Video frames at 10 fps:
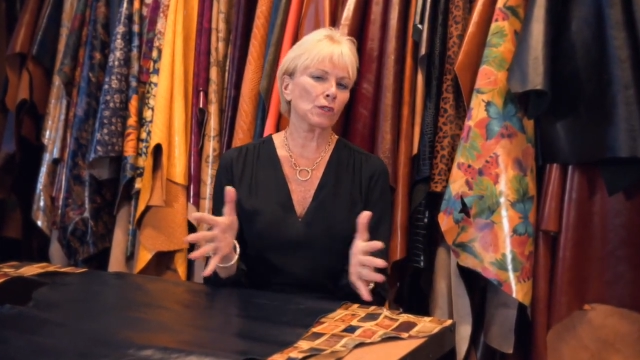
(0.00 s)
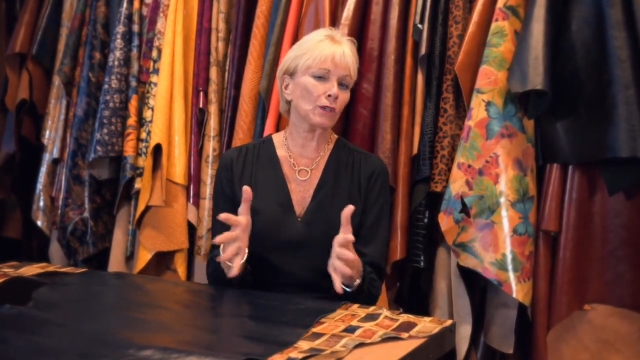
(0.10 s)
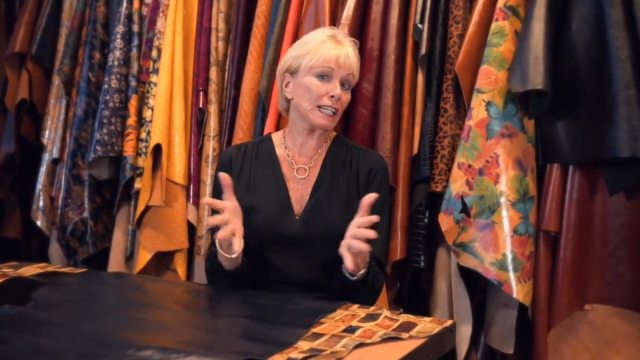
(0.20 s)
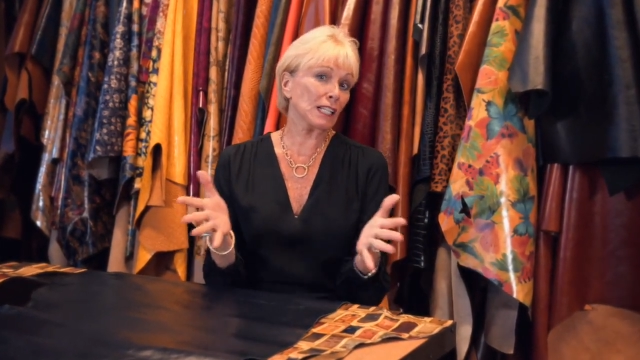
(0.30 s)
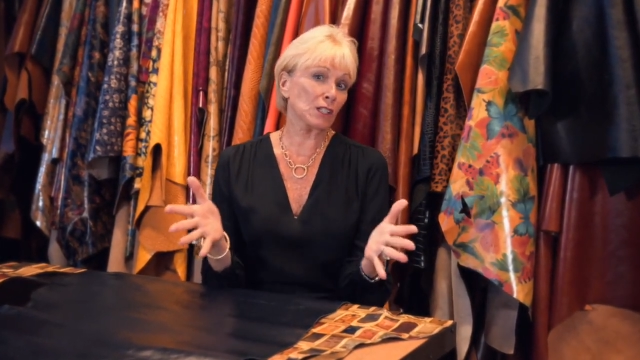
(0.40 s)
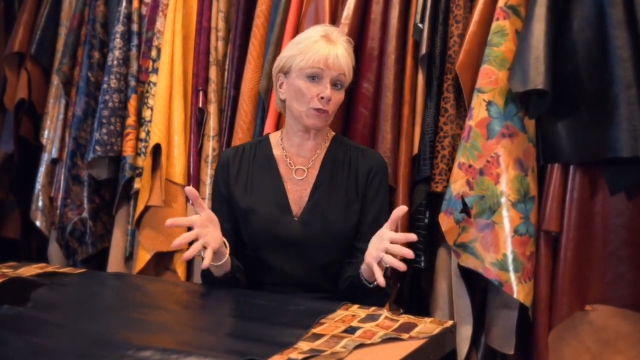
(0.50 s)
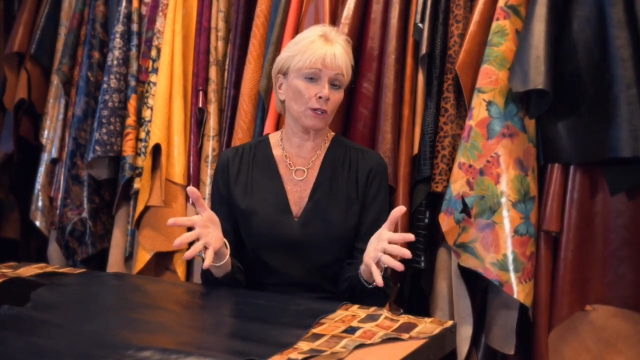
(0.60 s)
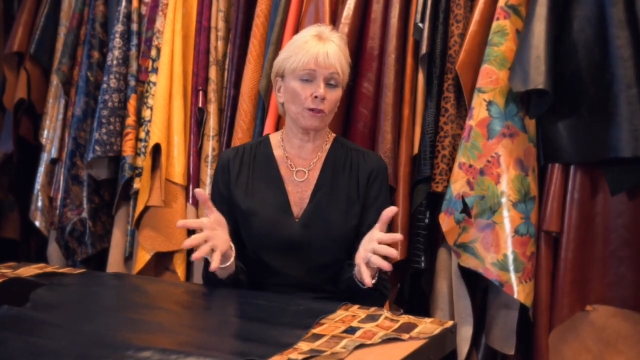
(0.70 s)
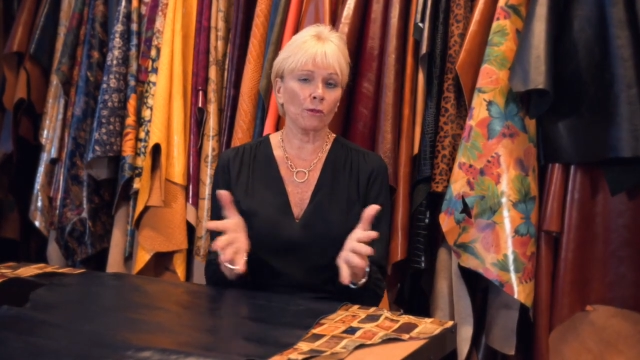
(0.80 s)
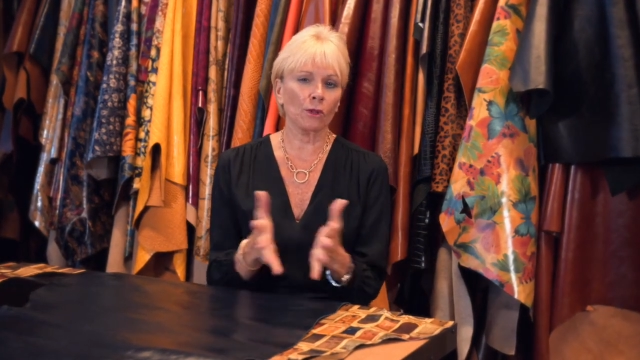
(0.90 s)
or any
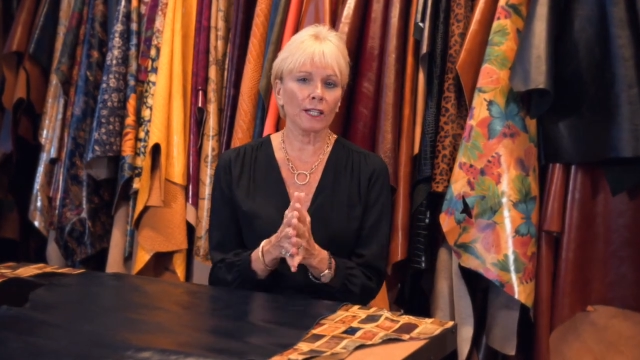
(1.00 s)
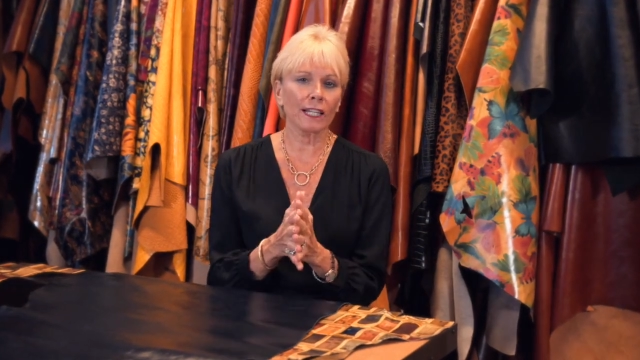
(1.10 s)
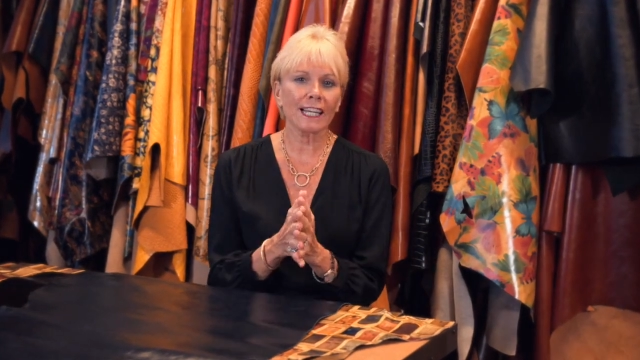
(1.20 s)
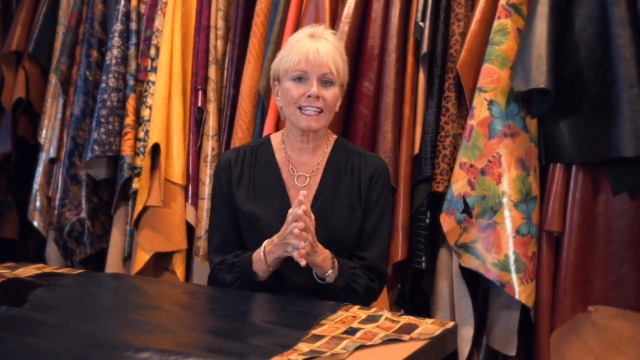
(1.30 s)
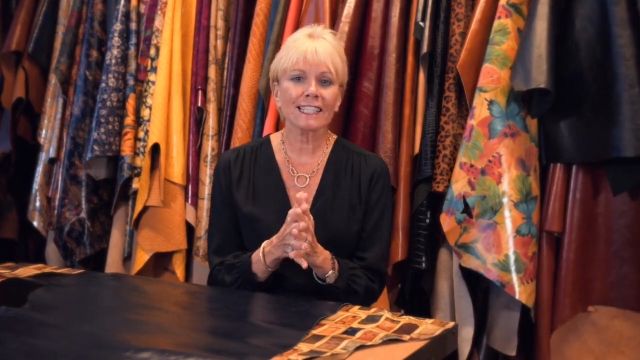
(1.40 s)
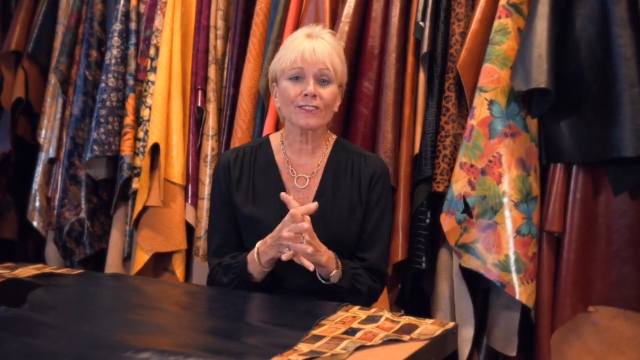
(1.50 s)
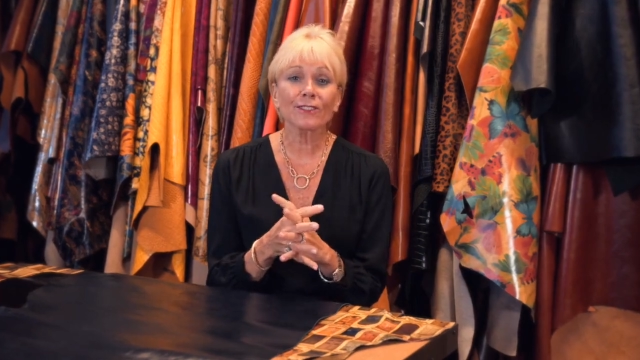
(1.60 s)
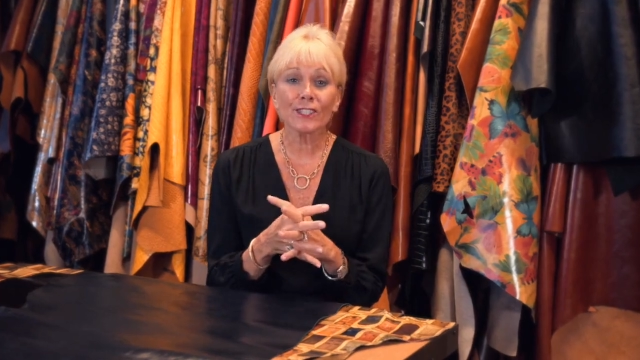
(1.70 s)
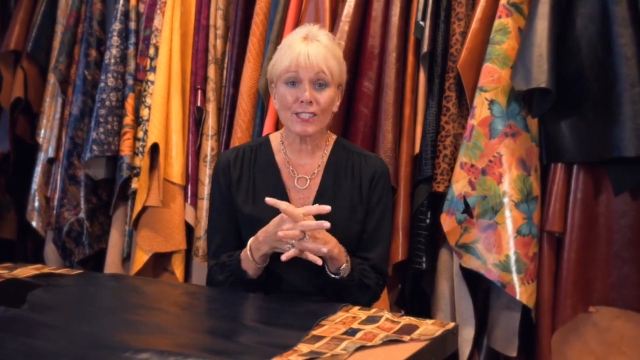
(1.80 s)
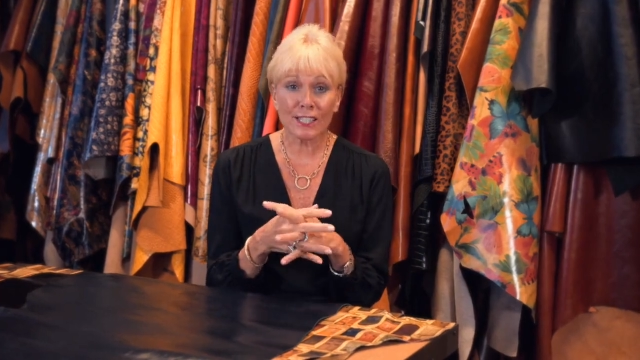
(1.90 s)
street really in
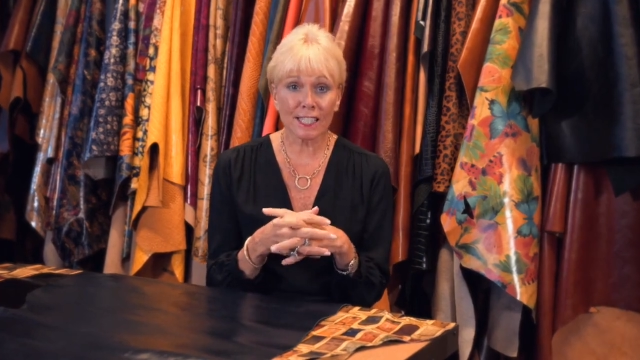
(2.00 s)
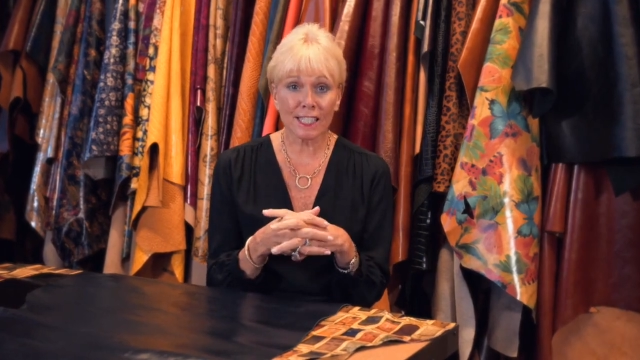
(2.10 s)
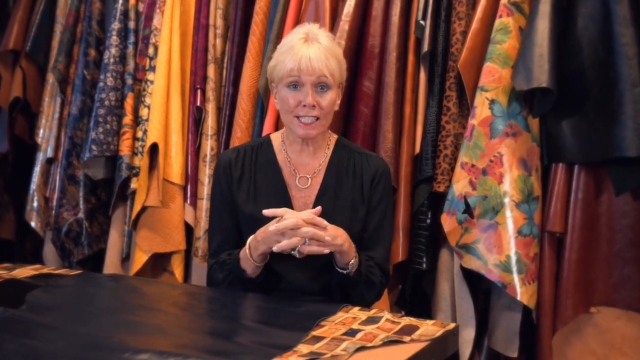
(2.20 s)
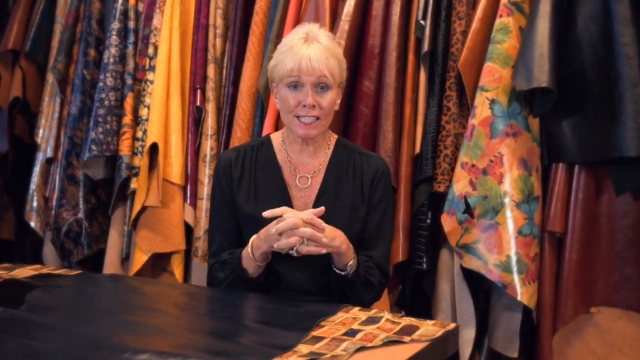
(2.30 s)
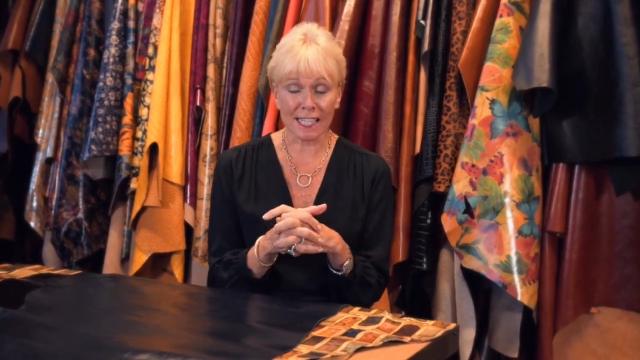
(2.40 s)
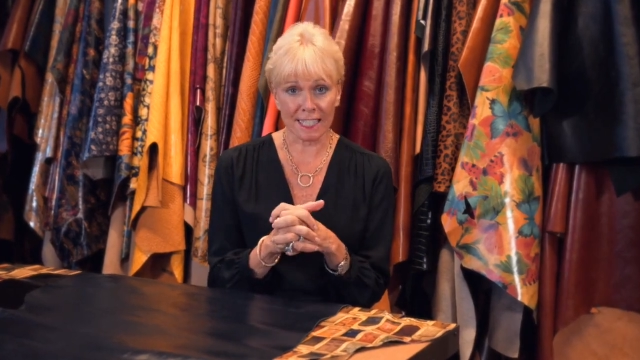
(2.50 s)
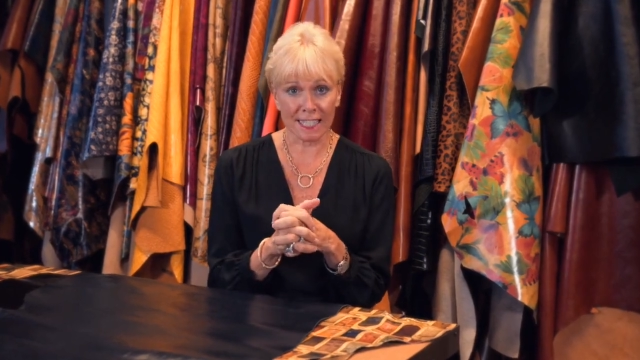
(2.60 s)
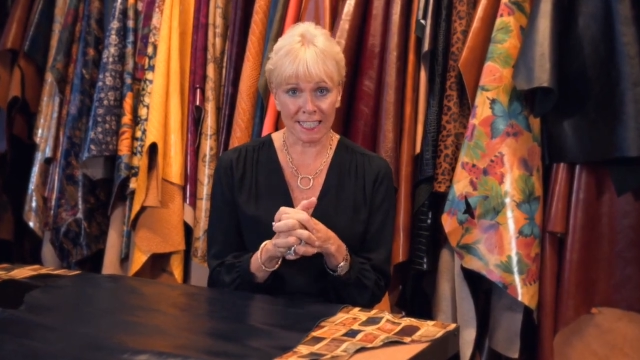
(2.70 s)
different cities in